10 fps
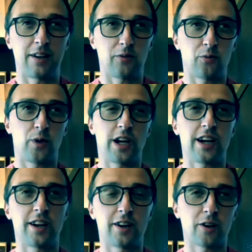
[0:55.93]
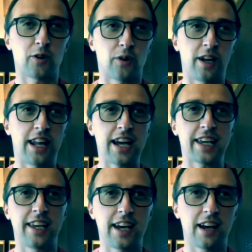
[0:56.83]
We are
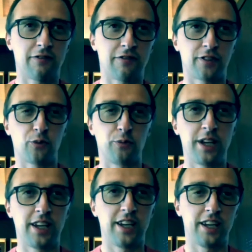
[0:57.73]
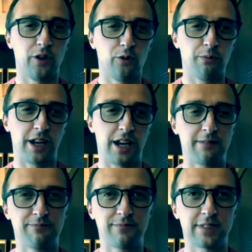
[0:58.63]
lucky enough to be in
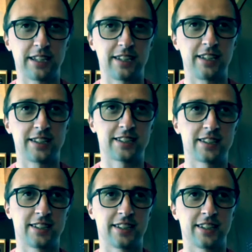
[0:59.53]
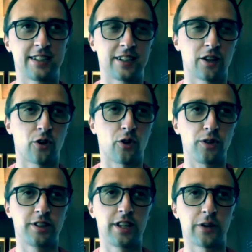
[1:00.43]
Umbria, that it's
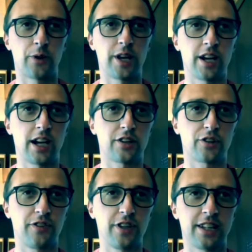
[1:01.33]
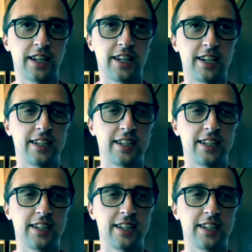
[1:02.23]
called the Green Heart of Italy.